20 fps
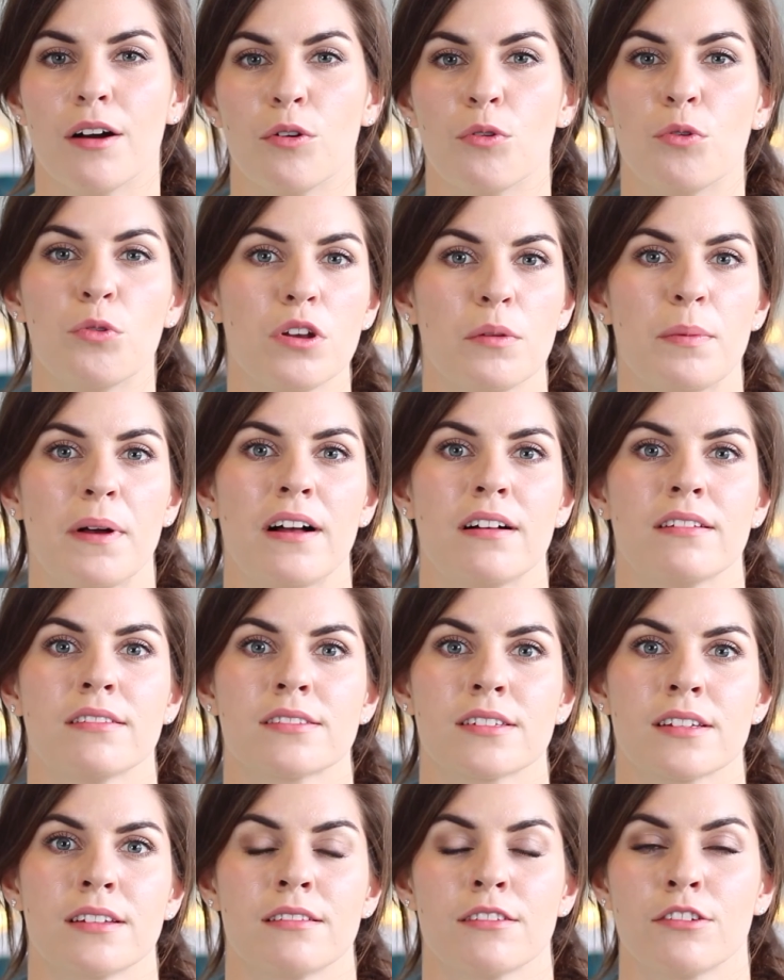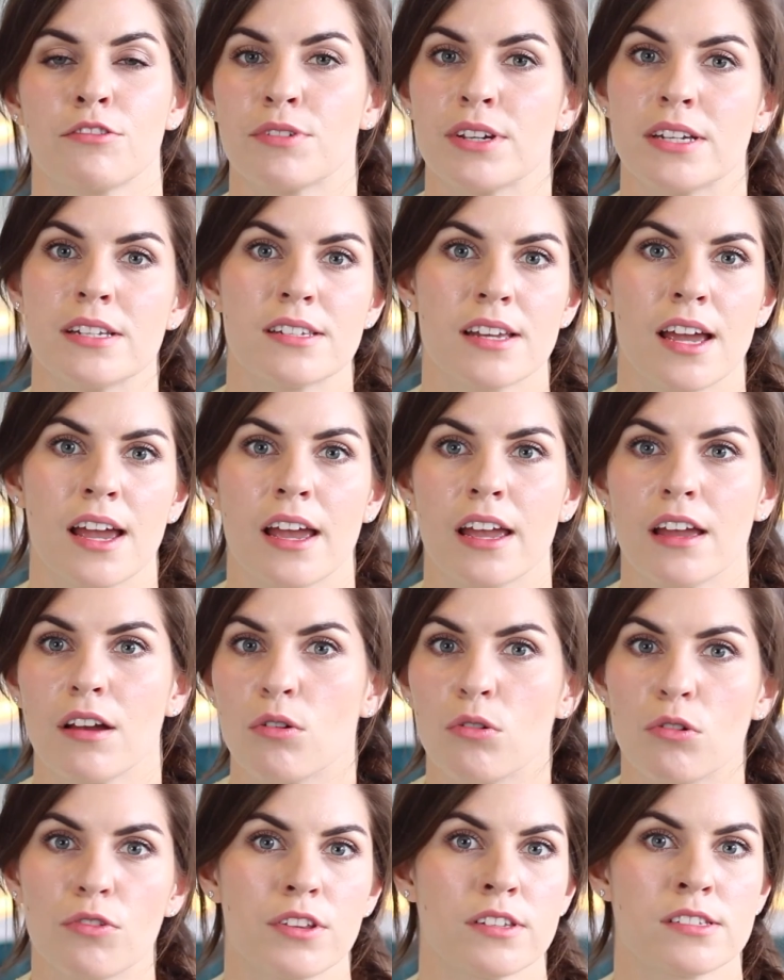all about Green Day,
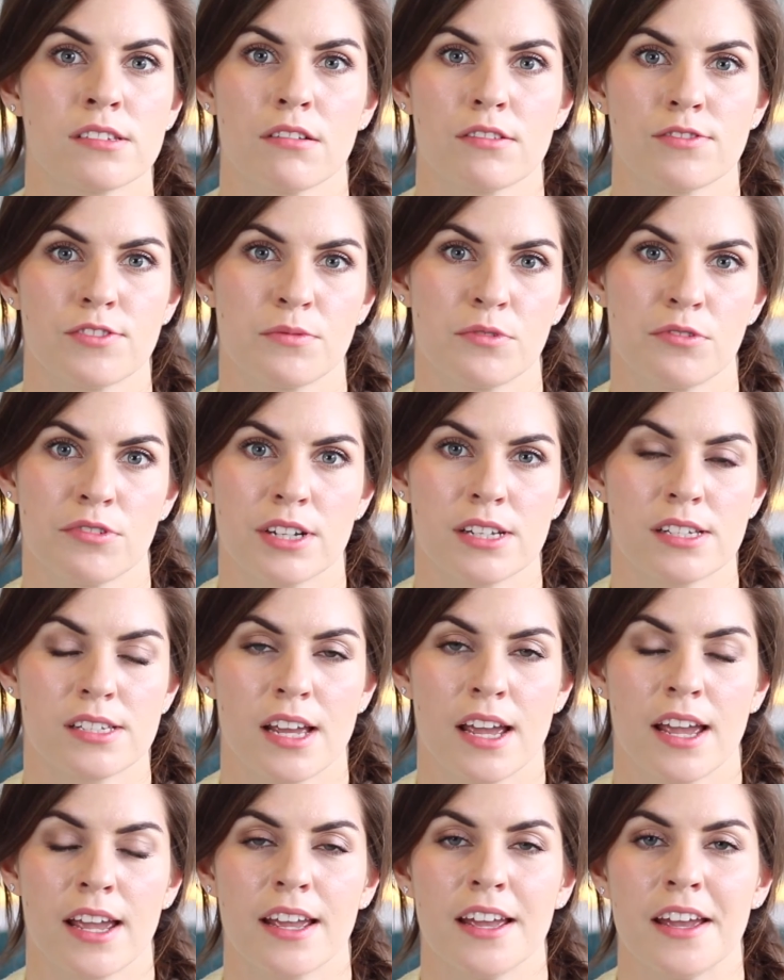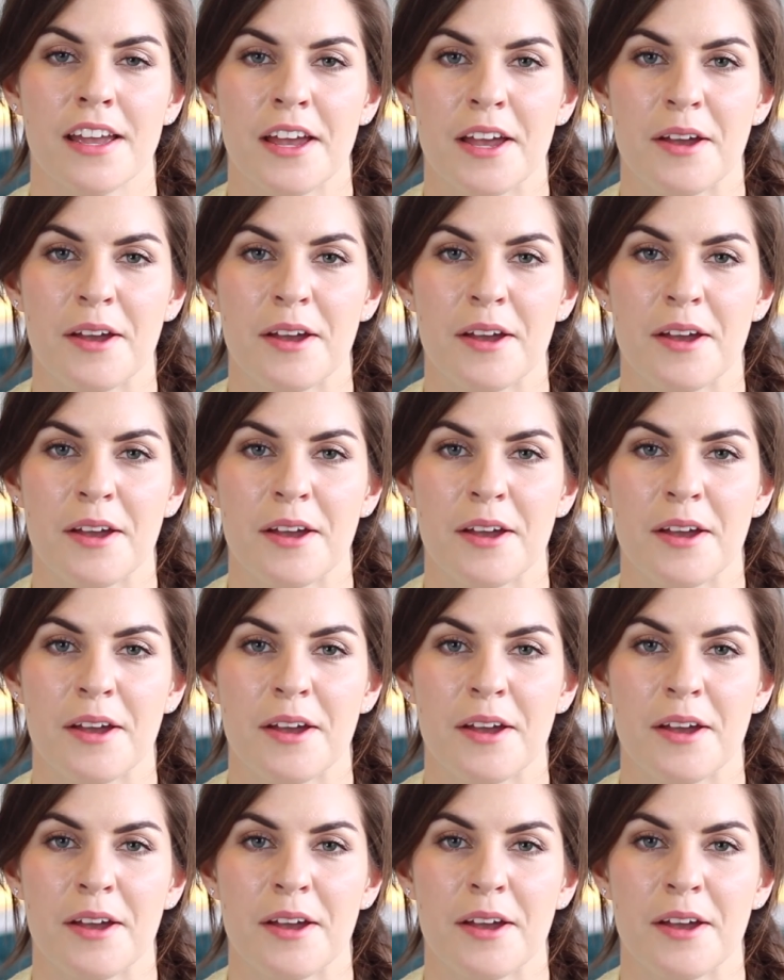all the songs from Green Day,